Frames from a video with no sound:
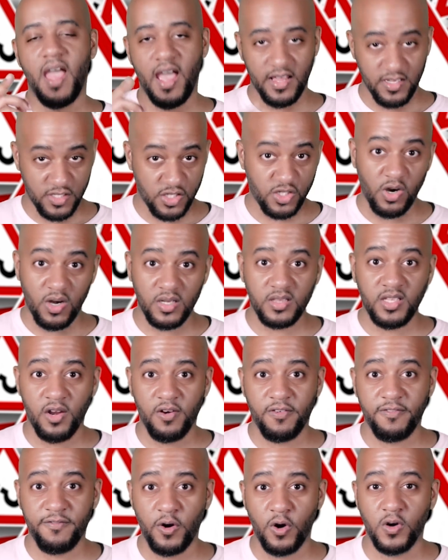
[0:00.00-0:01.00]
Start there
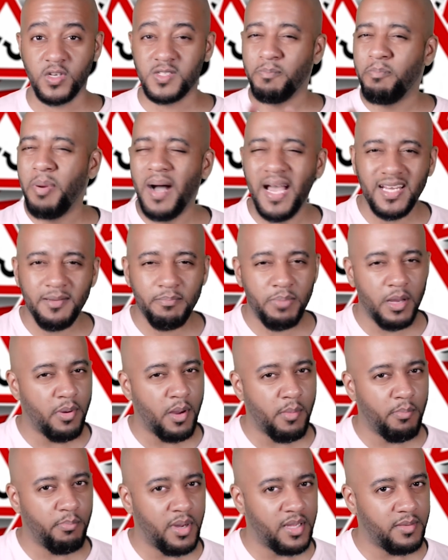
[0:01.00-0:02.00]
first,
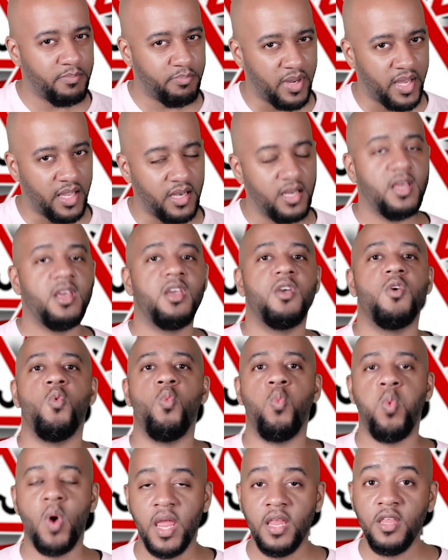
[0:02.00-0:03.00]
but
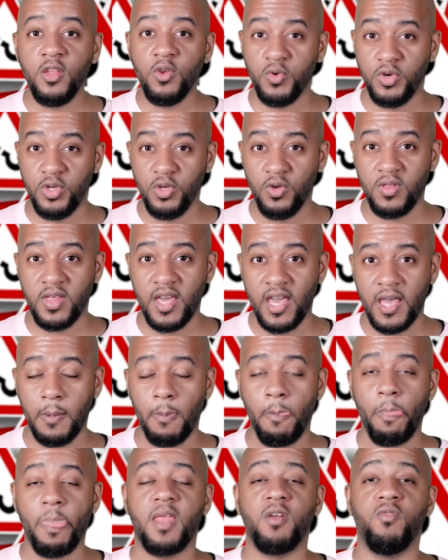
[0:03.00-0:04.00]
when you do that,